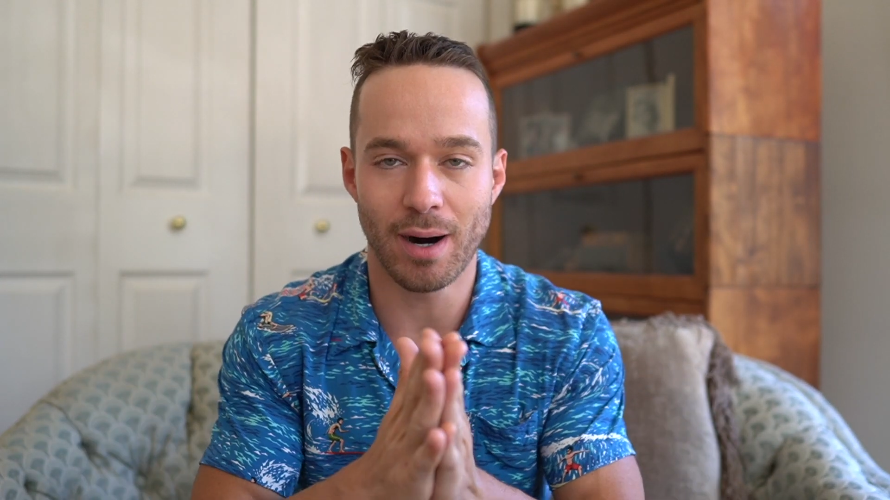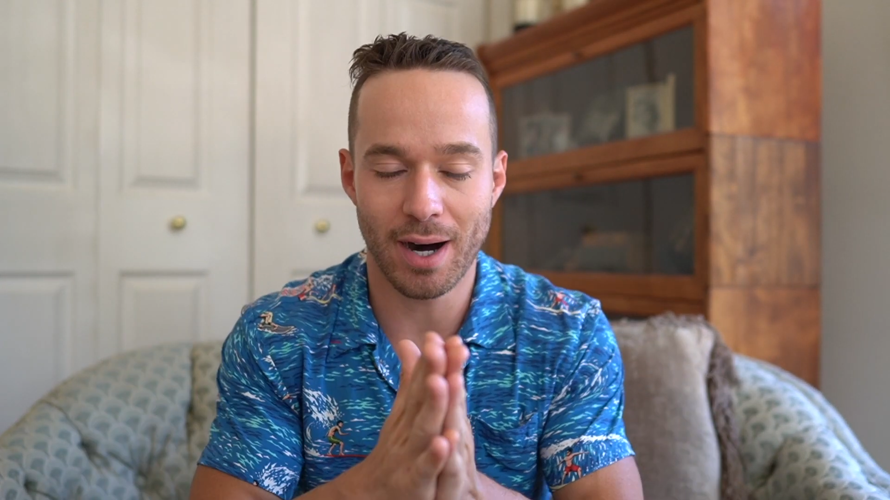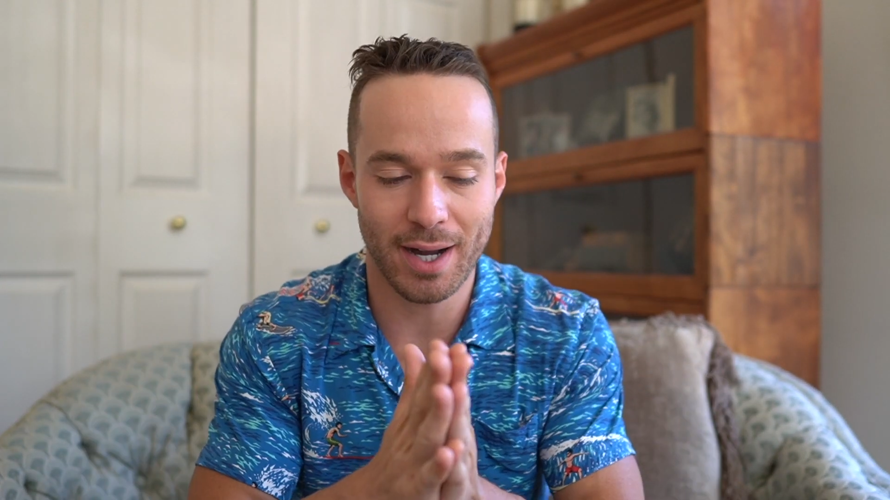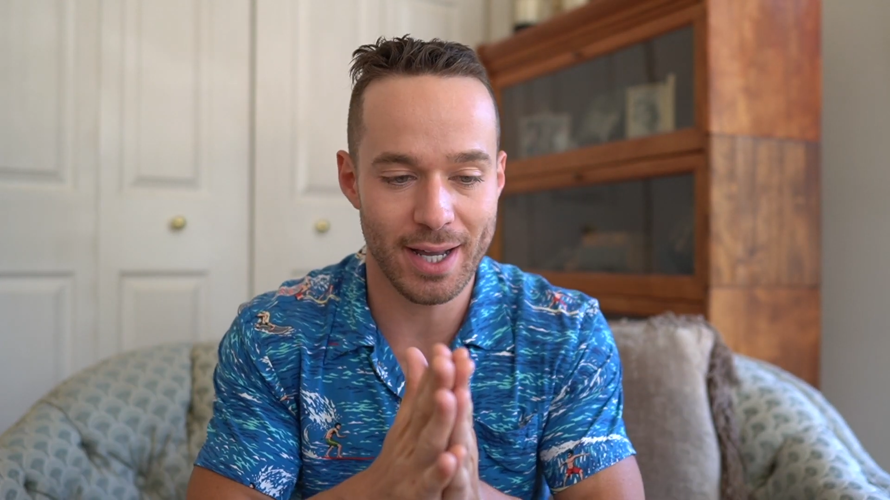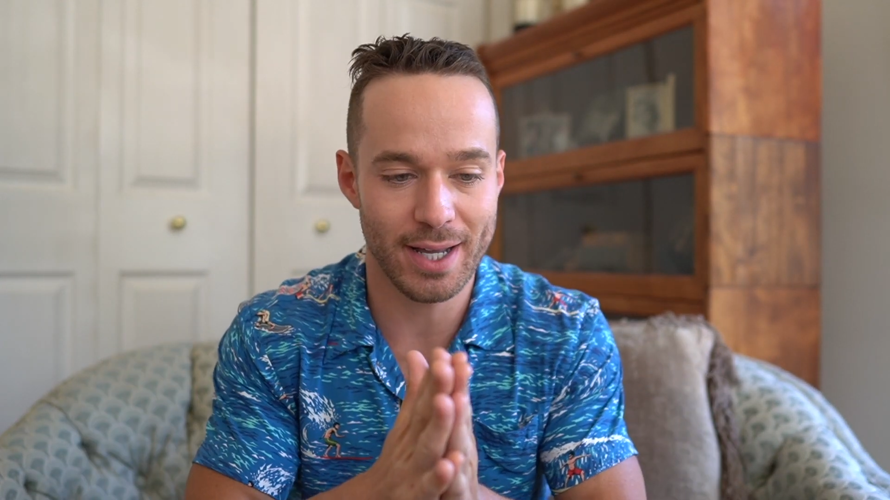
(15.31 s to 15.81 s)

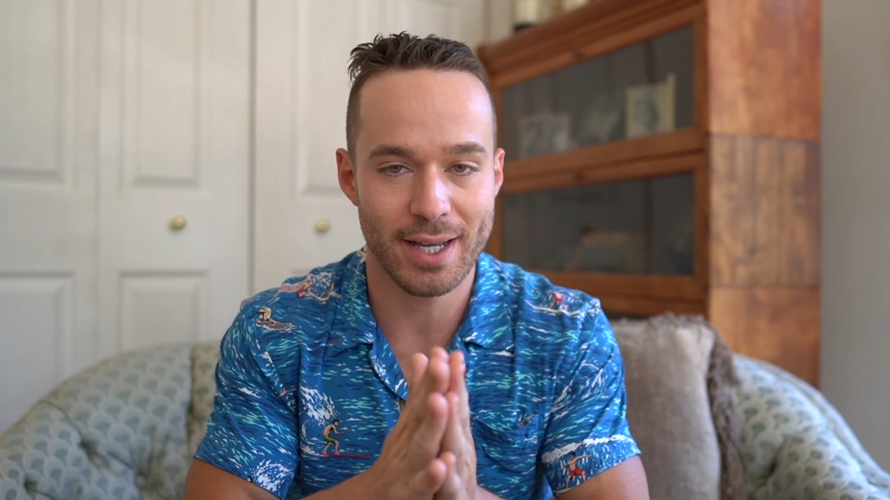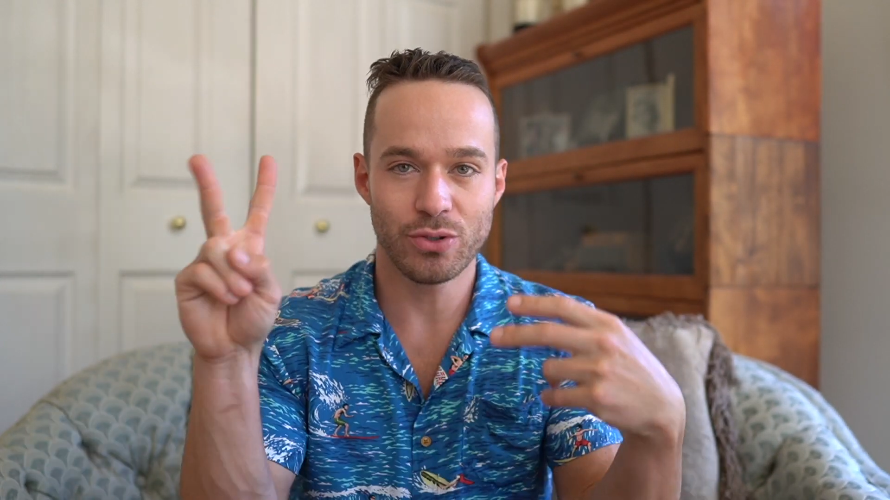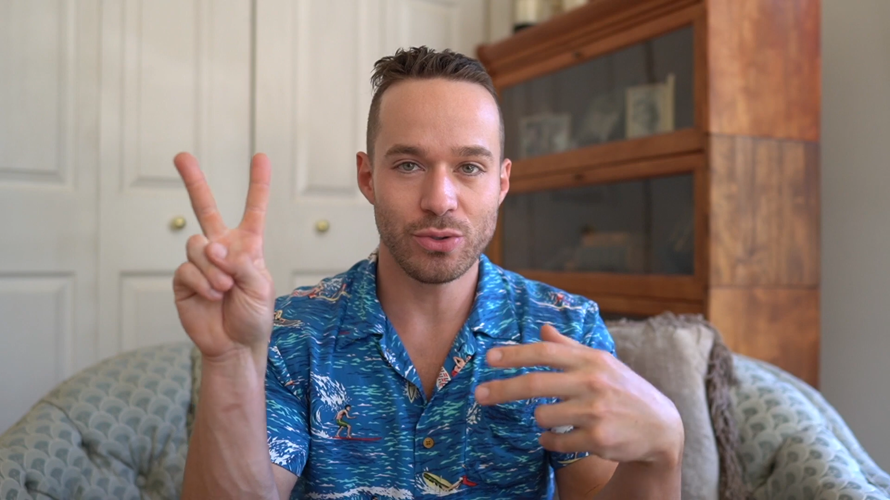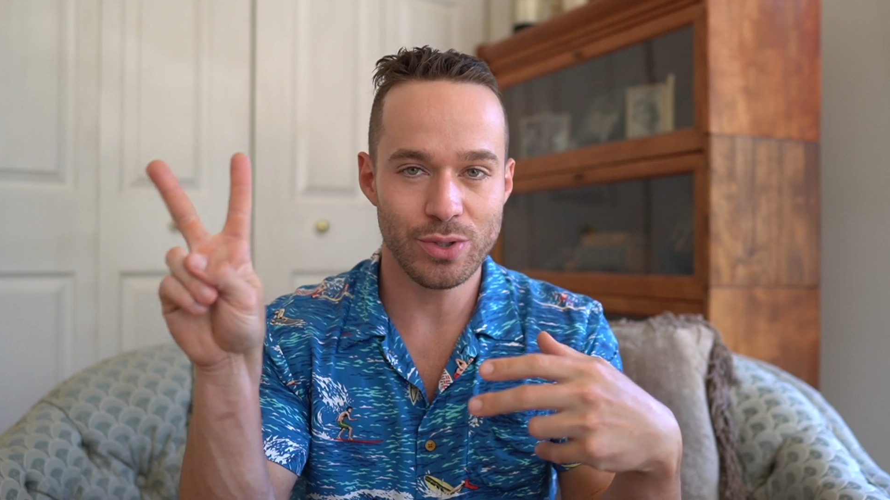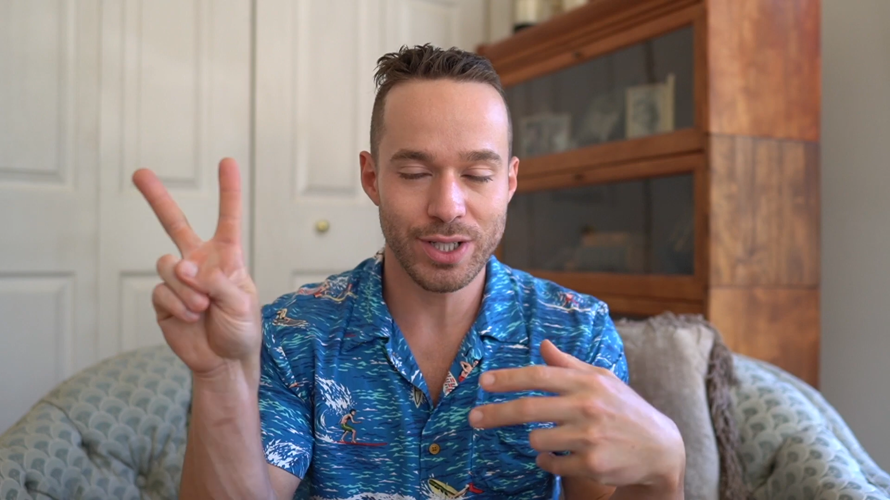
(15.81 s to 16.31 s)
my
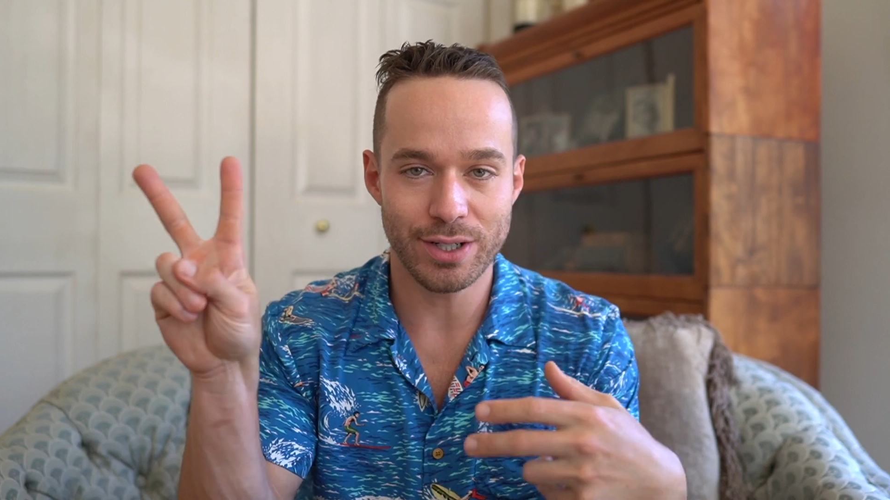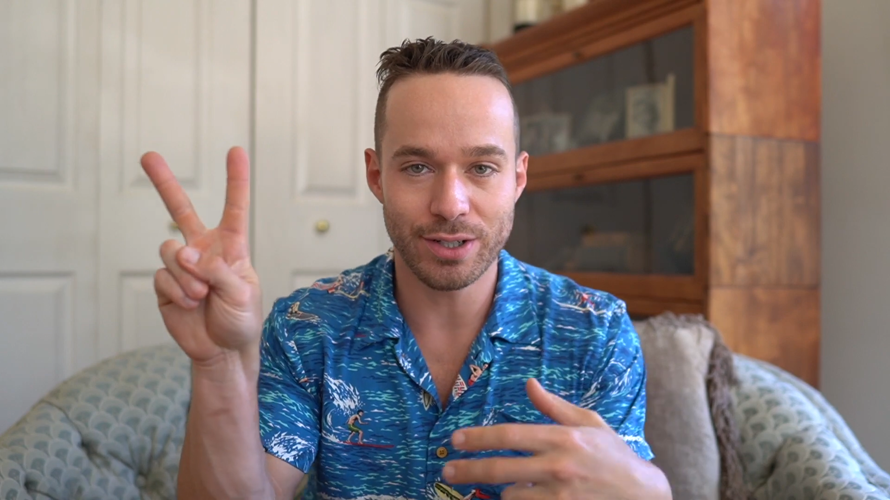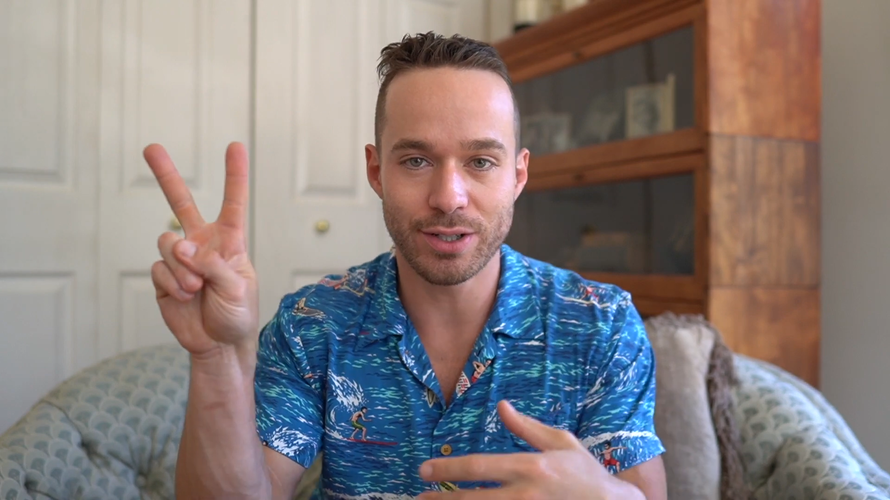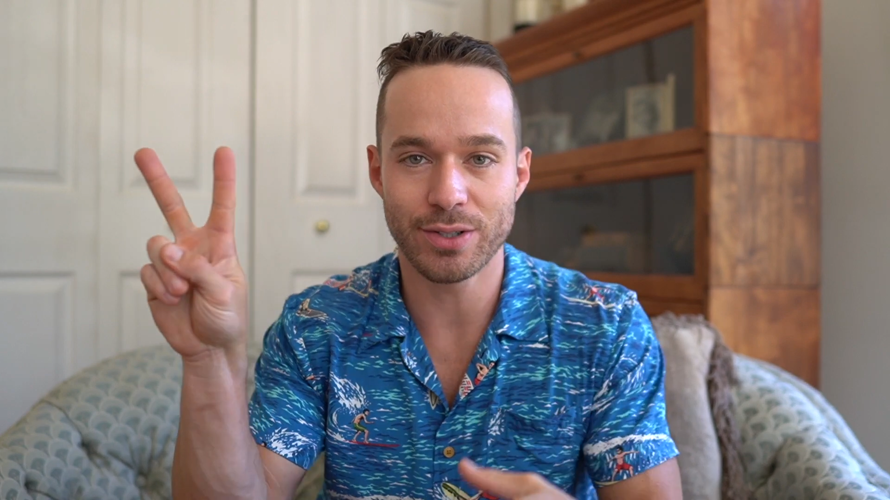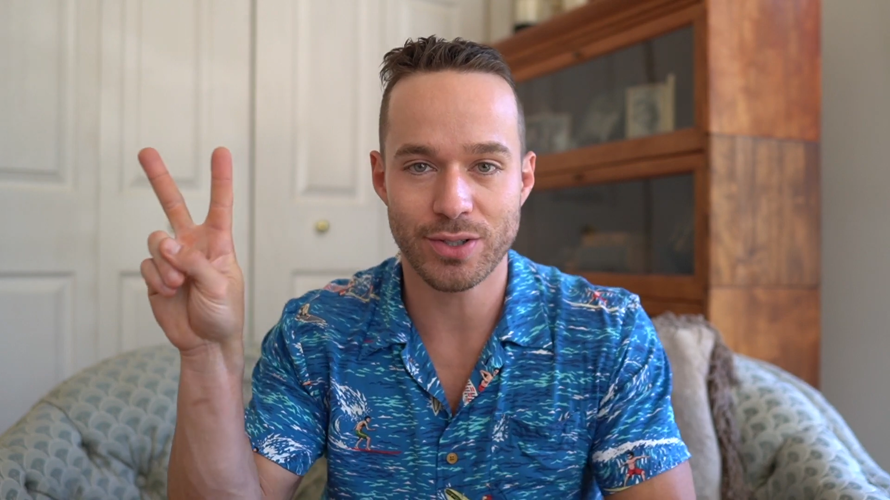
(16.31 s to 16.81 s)
2
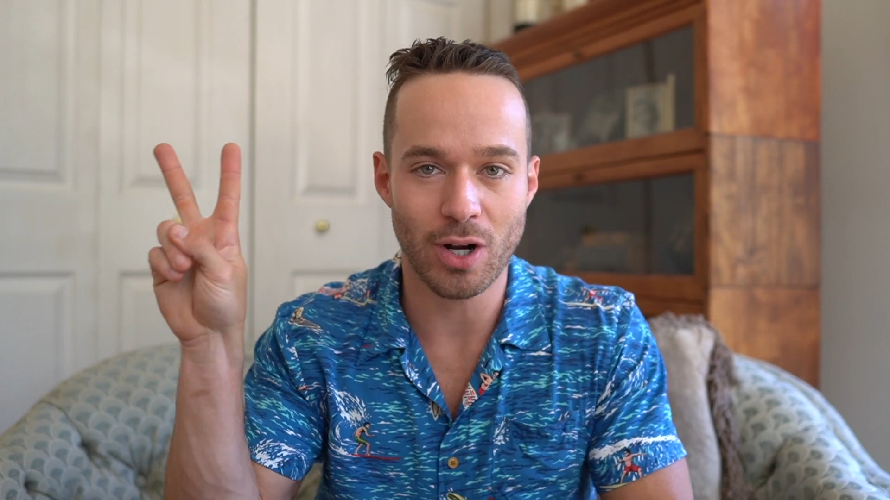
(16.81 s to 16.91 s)
years